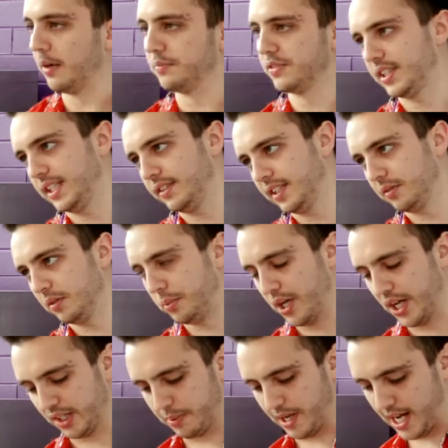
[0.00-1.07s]
Seasoning with
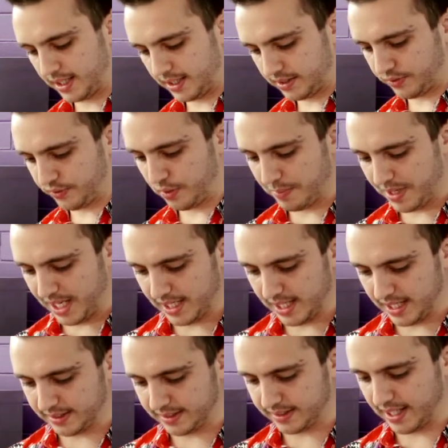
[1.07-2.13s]
burger patties, for me,
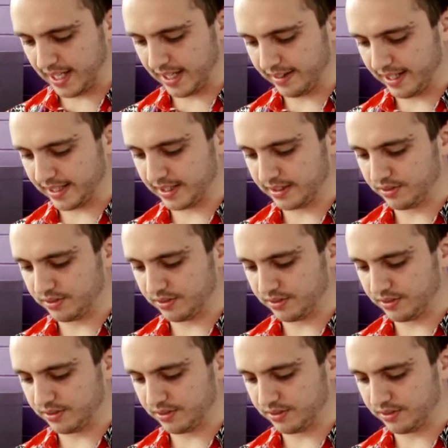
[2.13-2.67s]
I'd say like a